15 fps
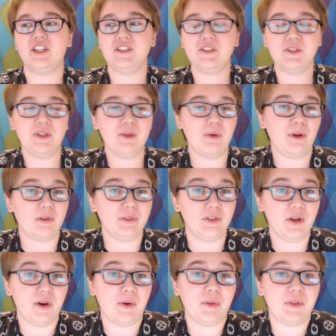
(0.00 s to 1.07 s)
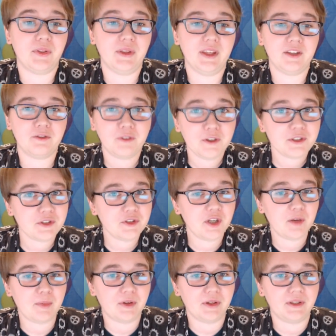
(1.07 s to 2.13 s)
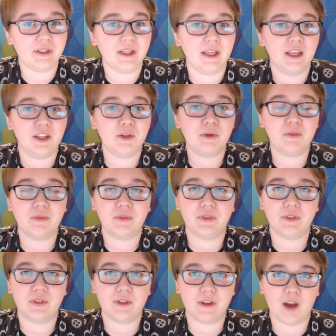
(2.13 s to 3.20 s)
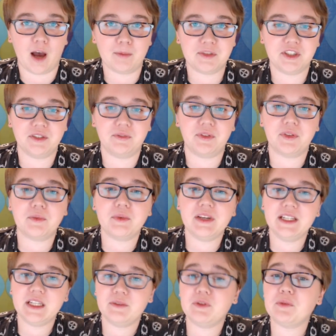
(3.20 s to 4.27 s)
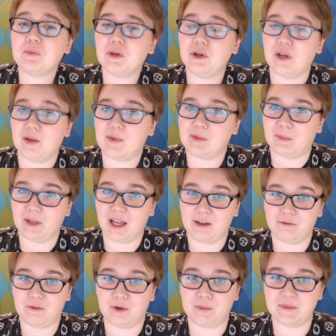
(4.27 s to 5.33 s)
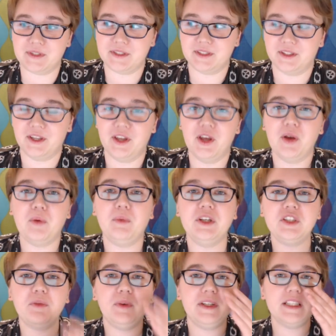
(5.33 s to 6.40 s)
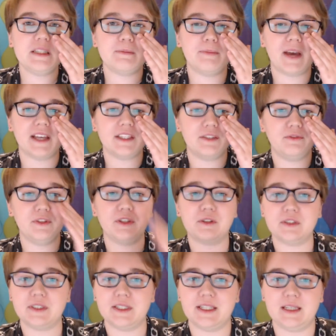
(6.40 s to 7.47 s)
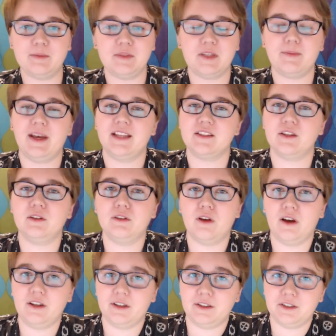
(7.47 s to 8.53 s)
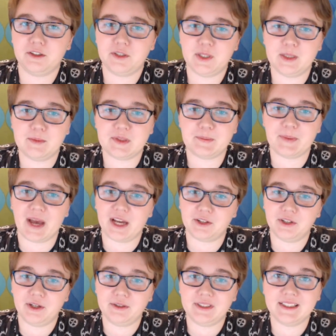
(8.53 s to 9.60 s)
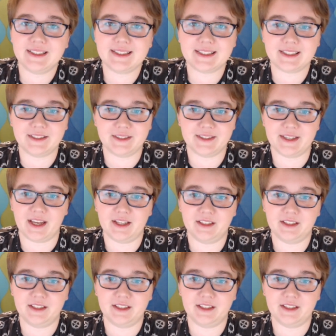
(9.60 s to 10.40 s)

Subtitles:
so you all know, in First Global, you have the option of 3 different programming platforms. Which one is best for your team depends a lot on your team's background and skill set.